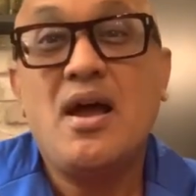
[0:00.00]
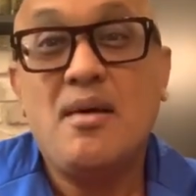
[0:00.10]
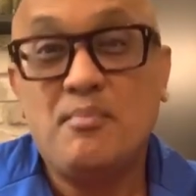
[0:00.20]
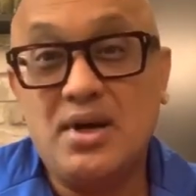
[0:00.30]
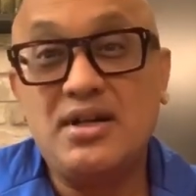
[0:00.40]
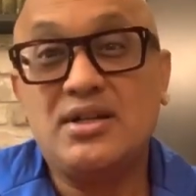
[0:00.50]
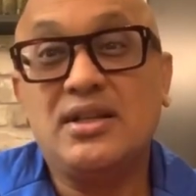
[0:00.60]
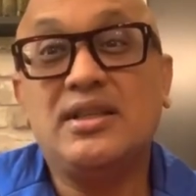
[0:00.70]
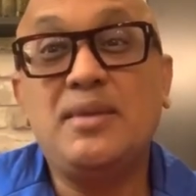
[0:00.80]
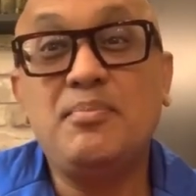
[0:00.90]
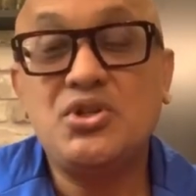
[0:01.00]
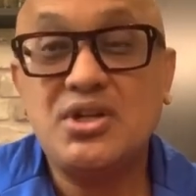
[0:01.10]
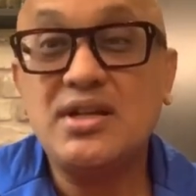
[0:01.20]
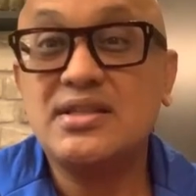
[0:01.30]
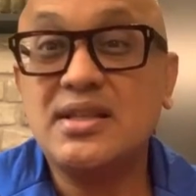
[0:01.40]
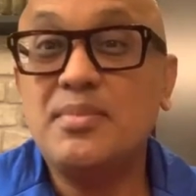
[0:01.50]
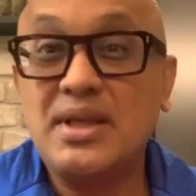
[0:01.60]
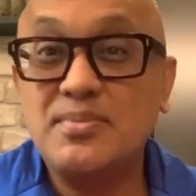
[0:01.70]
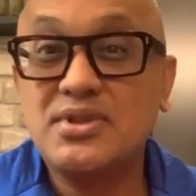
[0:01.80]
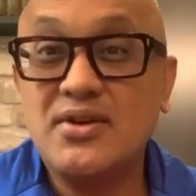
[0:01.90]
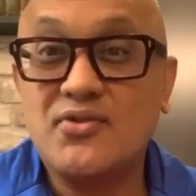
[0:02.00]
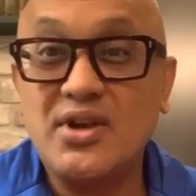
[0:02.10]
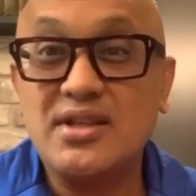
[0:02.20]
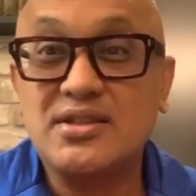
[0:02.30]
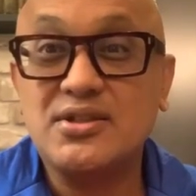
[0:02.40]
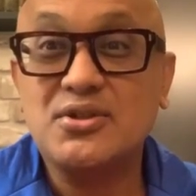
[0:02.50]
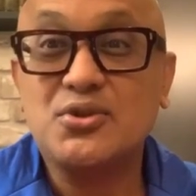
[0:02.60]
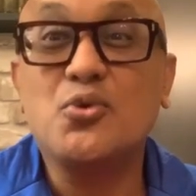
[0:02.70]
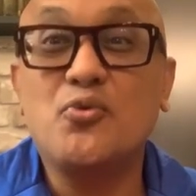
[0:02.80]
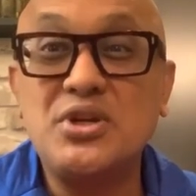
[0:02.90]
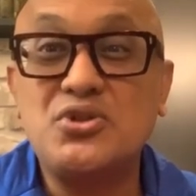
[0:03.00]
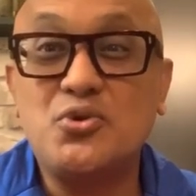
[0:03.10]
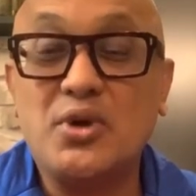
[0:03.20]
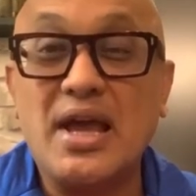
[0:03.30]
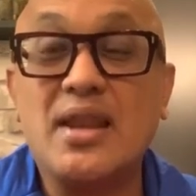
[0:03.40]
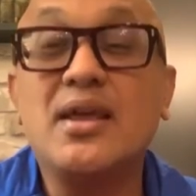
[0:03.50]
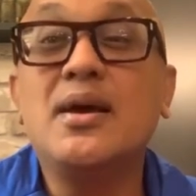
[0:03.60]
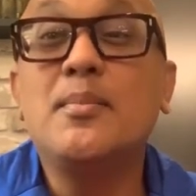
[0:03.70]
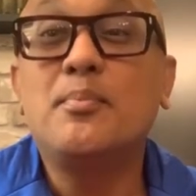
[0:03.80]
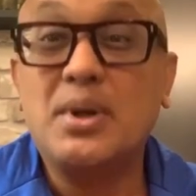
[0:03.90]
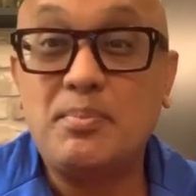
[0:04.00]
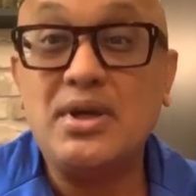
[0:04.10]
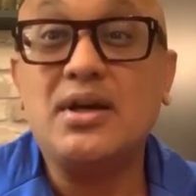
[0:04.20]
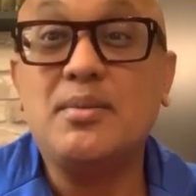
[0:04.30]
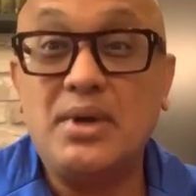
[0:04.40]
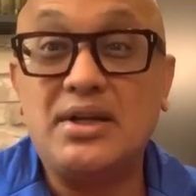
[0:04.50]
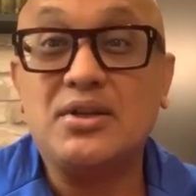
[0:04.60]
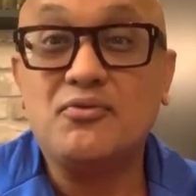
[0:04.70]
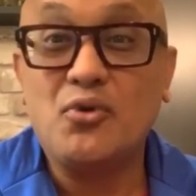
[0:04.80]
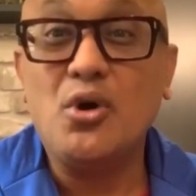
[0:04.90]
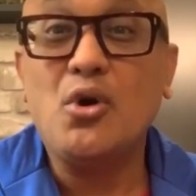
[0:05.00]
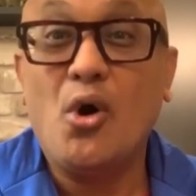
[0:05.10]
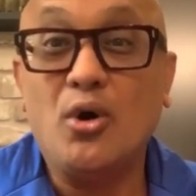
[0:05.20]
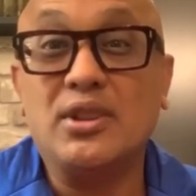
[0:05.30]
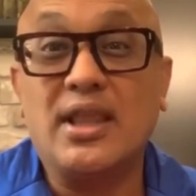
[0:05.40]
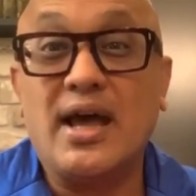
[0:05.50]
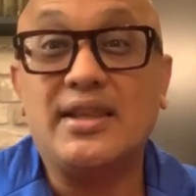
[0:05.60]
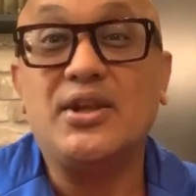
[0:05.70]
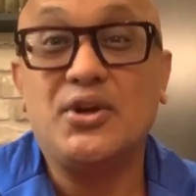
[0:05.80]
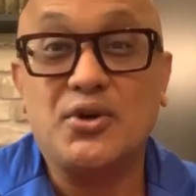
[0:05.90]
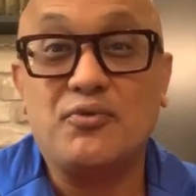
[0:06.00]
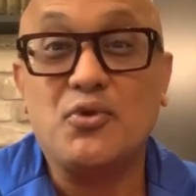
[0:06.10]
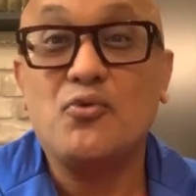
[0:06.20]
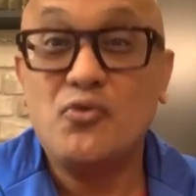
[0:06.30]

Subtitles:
But let me share some tips and tricks through which you can prepare better for online interview.